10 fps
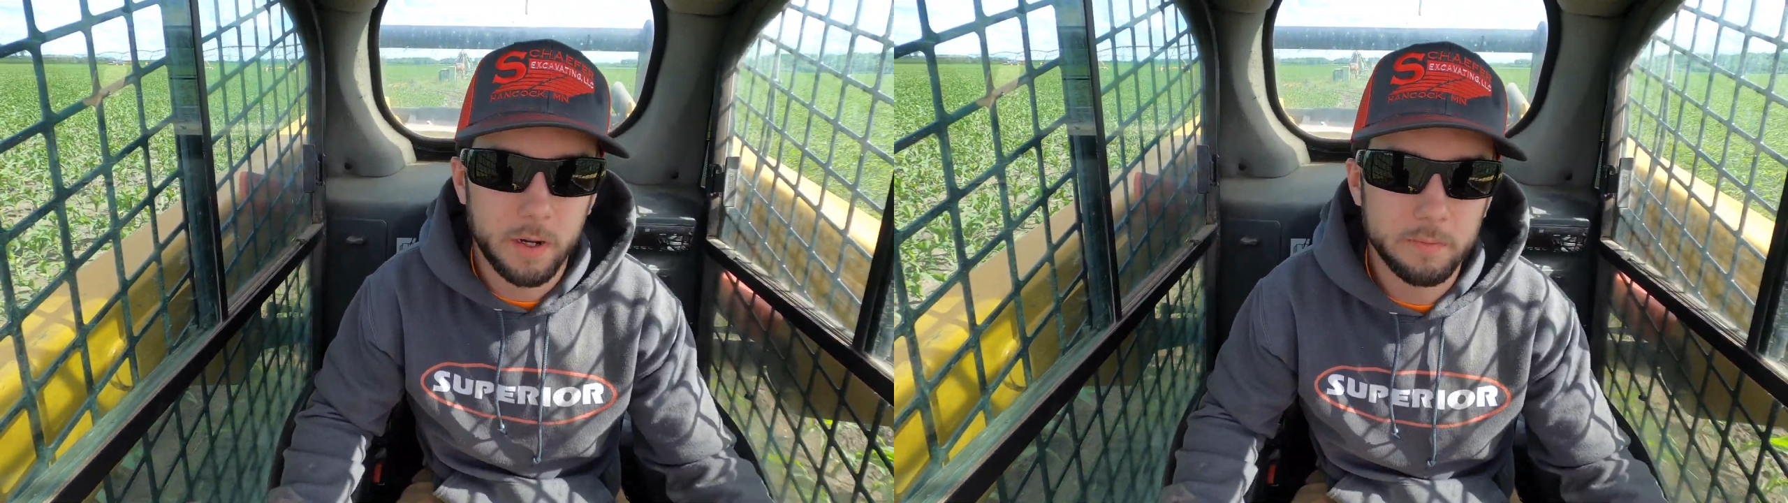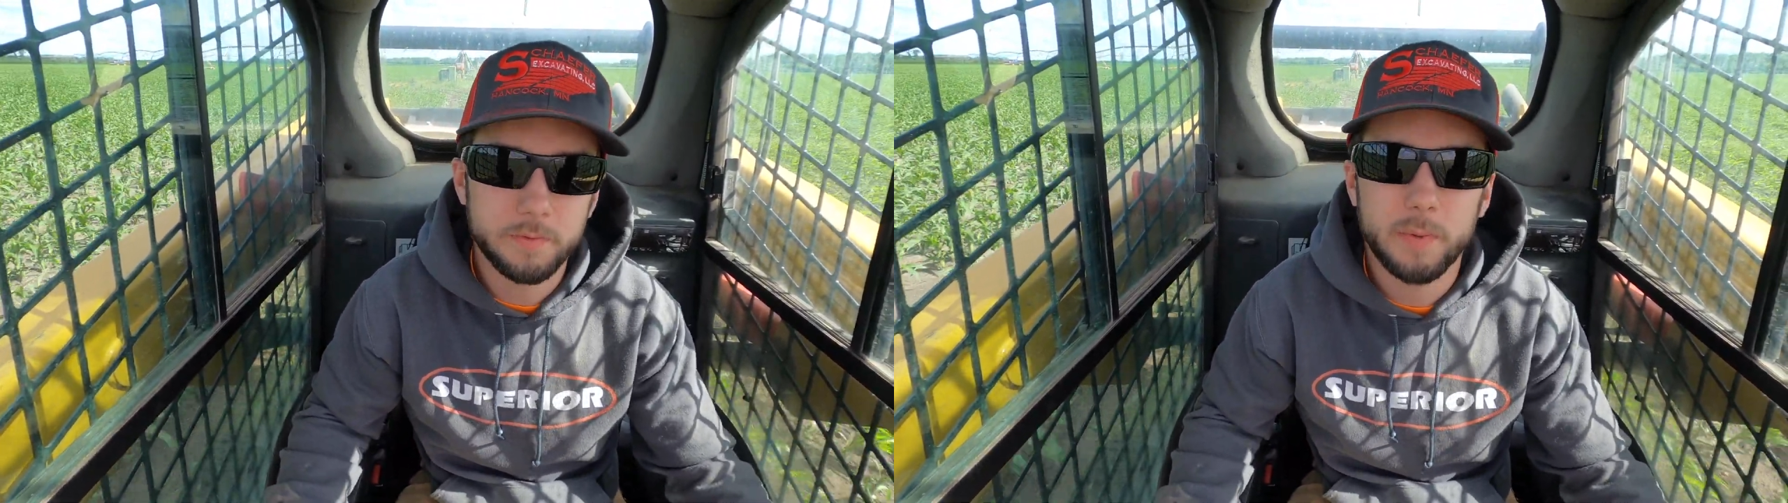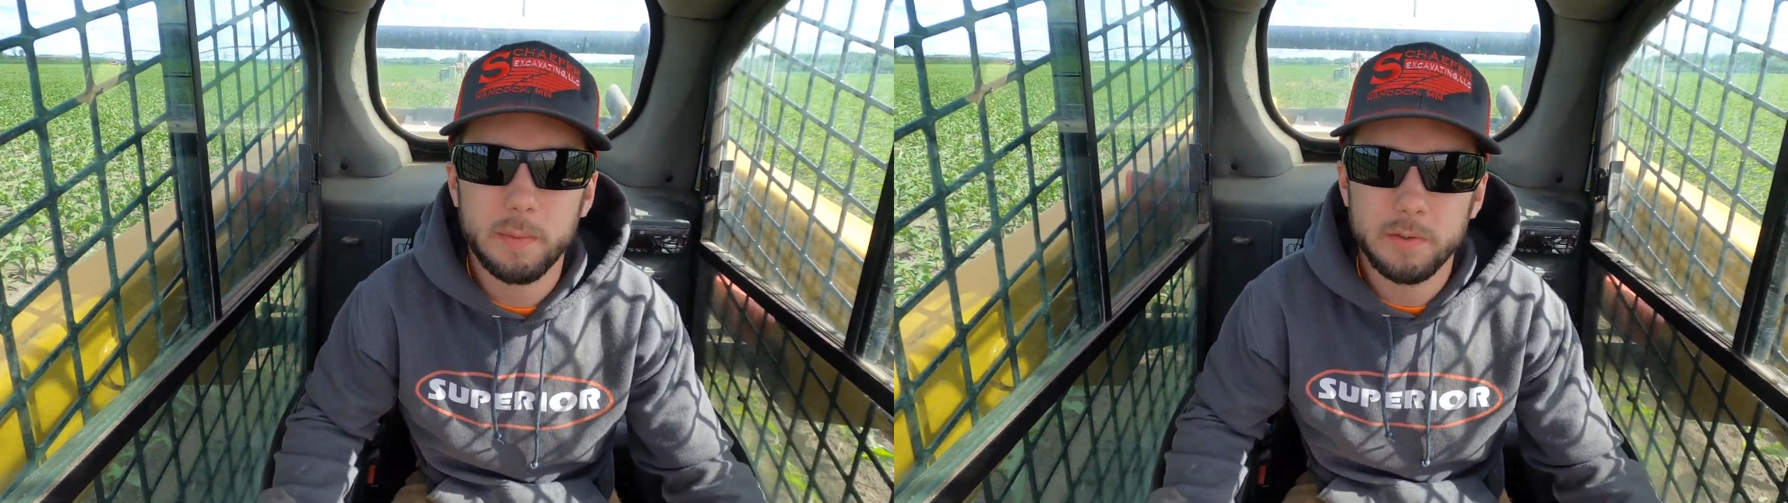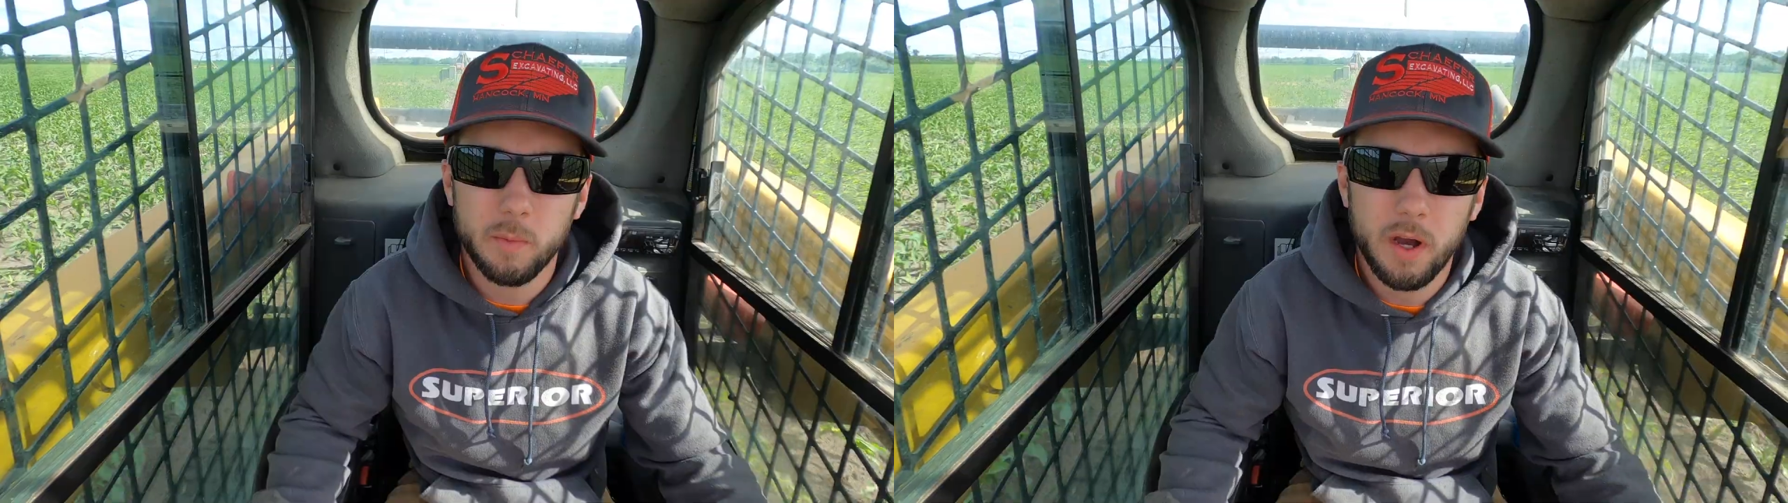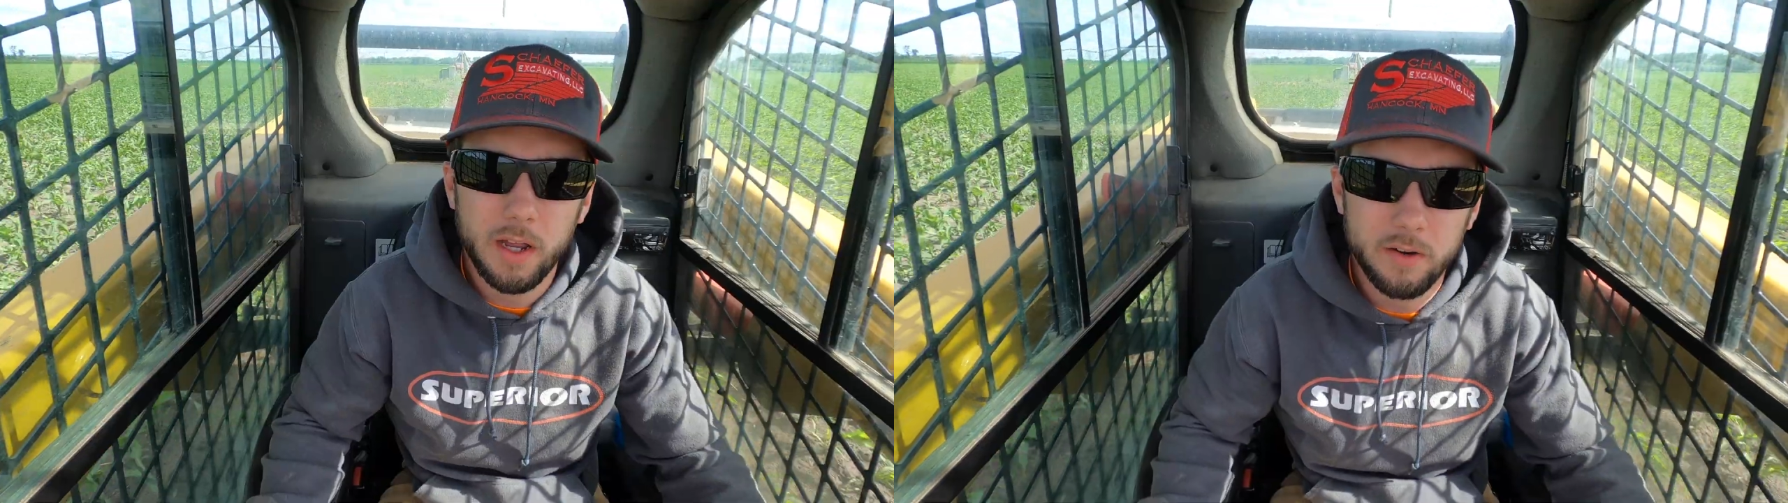pumps, pump
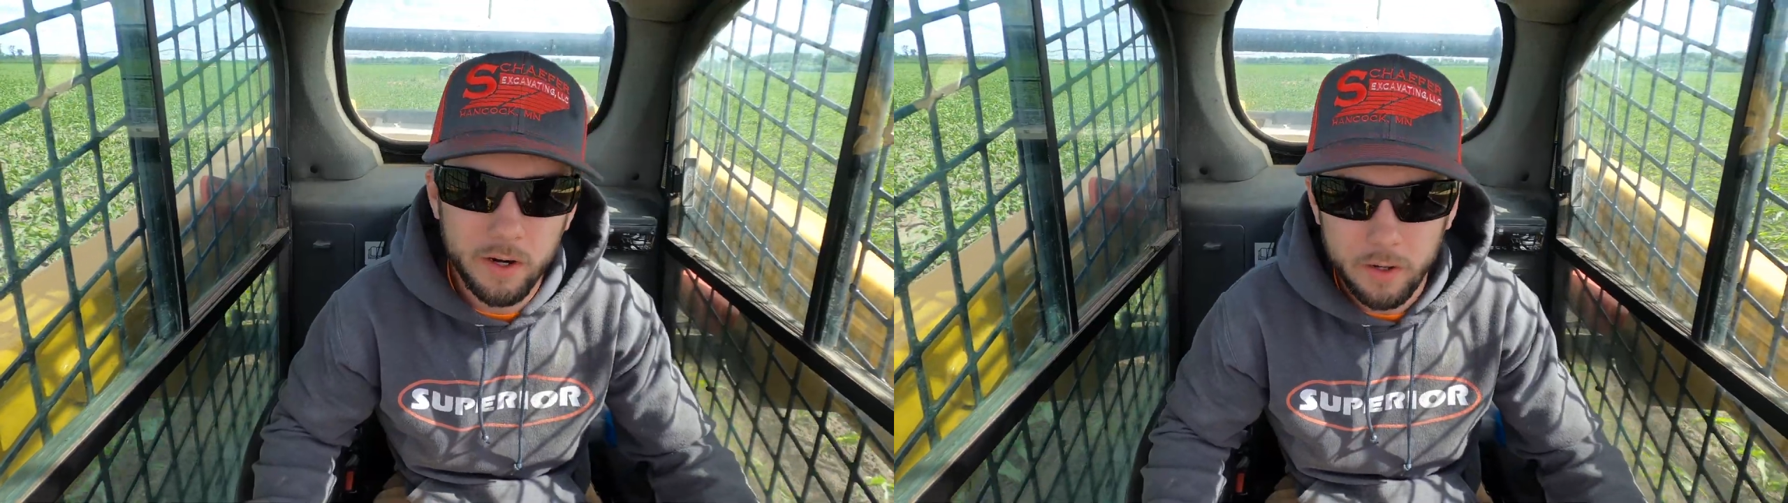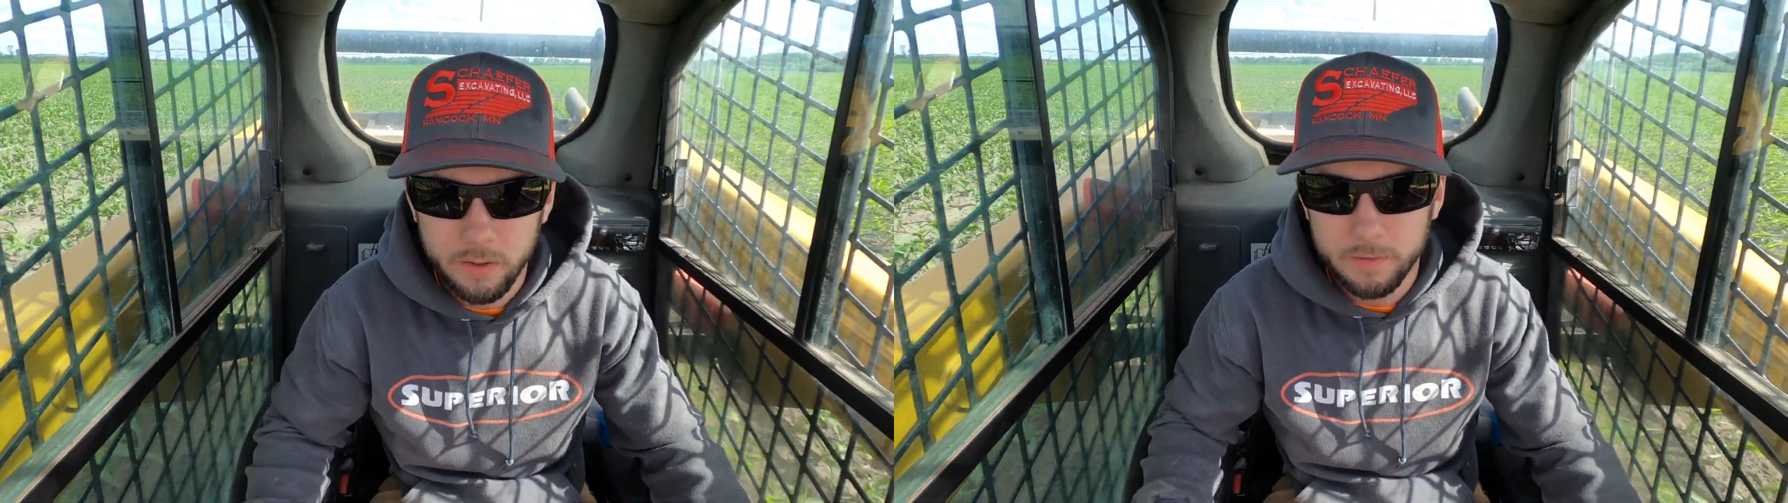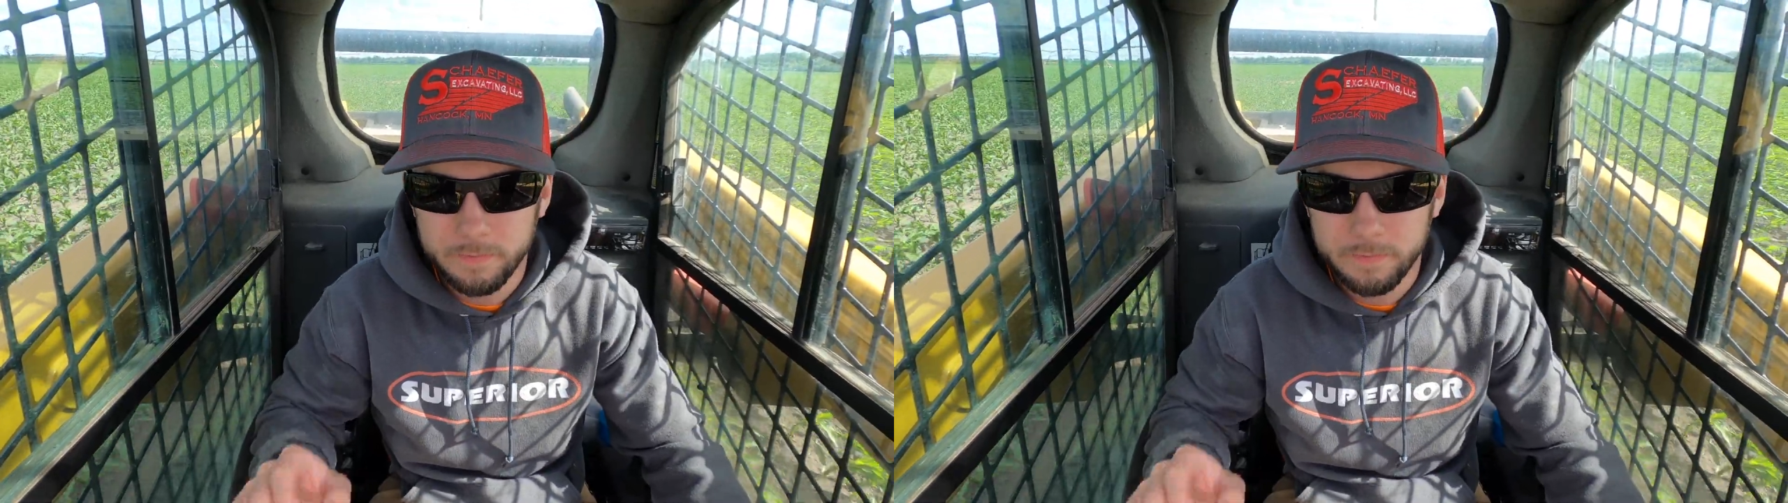some water out.